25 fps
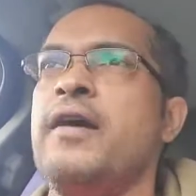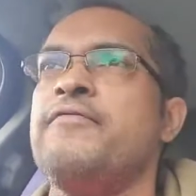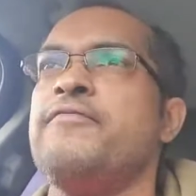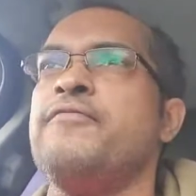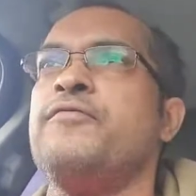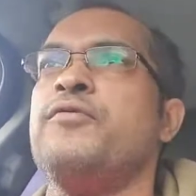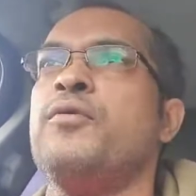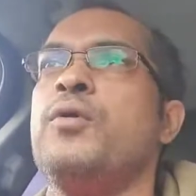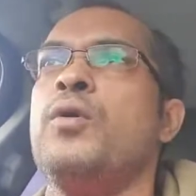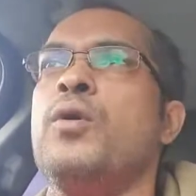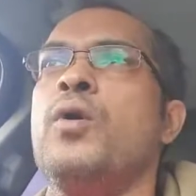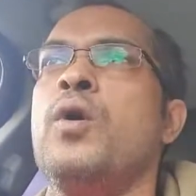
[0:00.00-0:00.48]

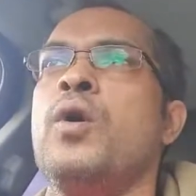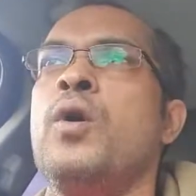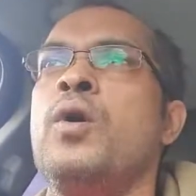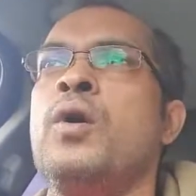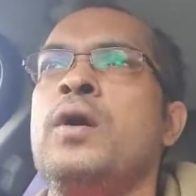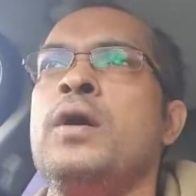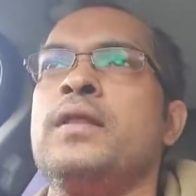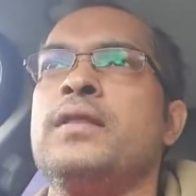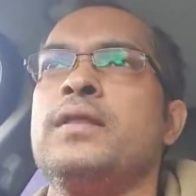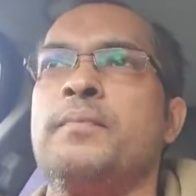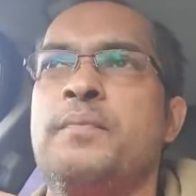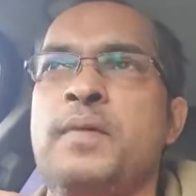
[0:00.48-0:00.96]
right, for
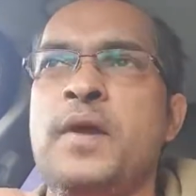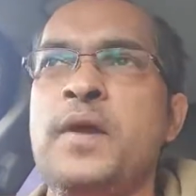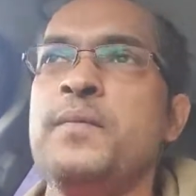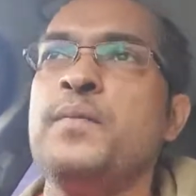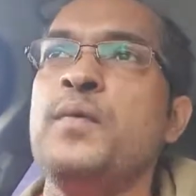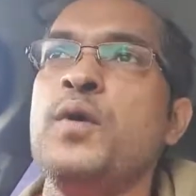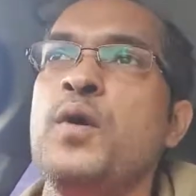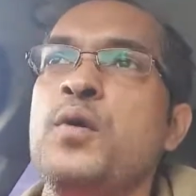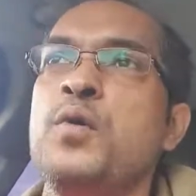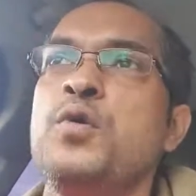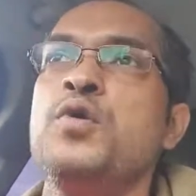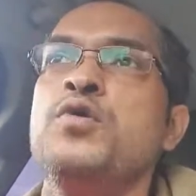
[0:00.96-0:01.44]
the
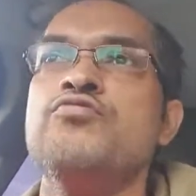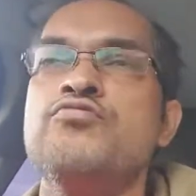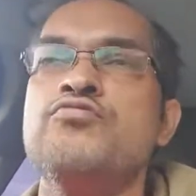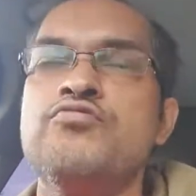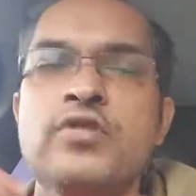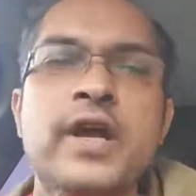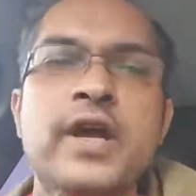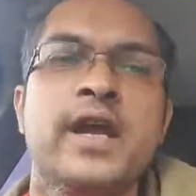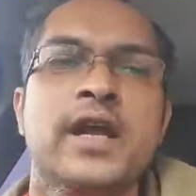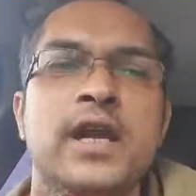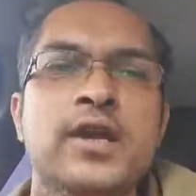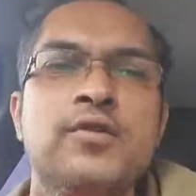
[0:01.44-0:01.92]
people who
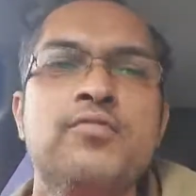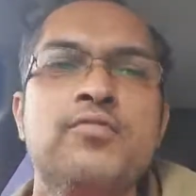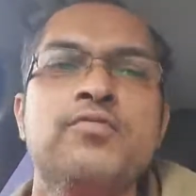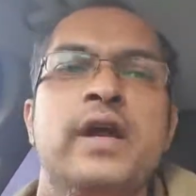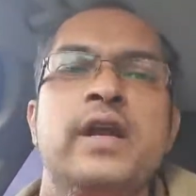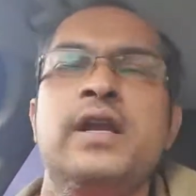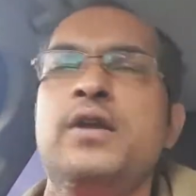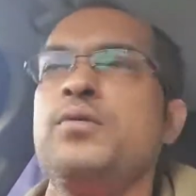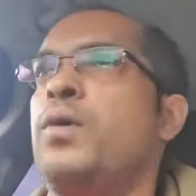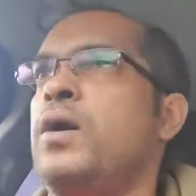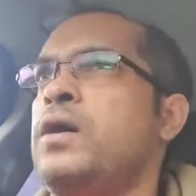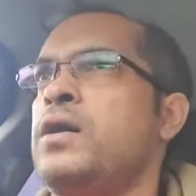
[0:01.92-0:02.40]
really
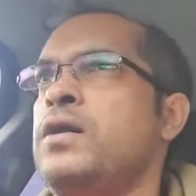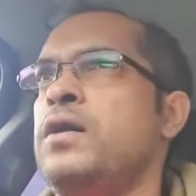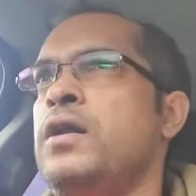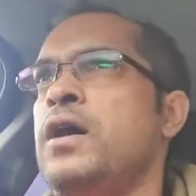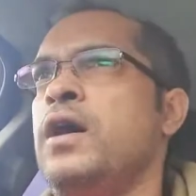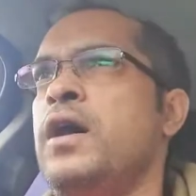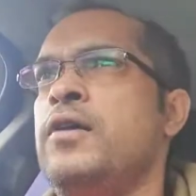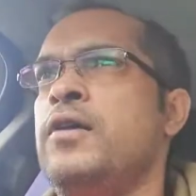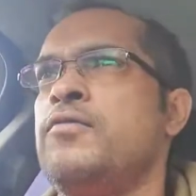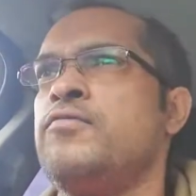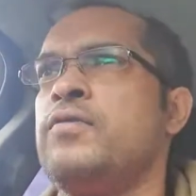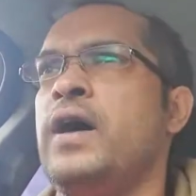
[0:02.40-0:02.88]
want to
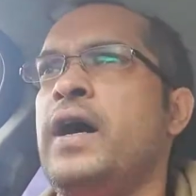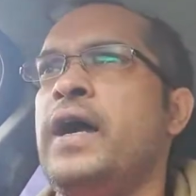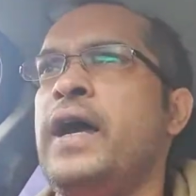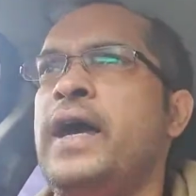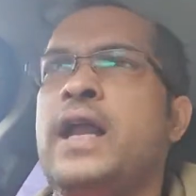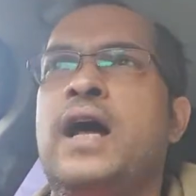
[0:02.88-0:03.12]
learn, right?